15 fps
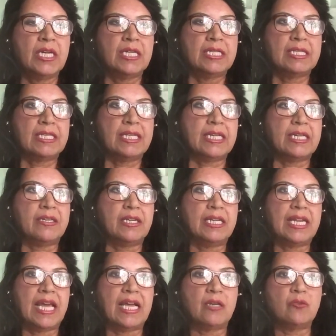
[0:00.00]
The
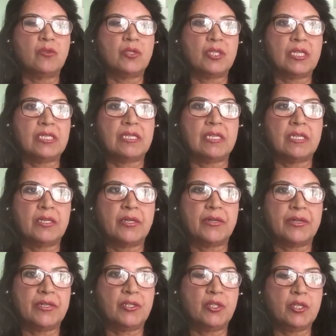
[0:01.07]
language is
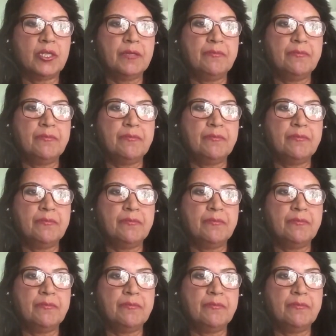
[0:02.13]
encouraging.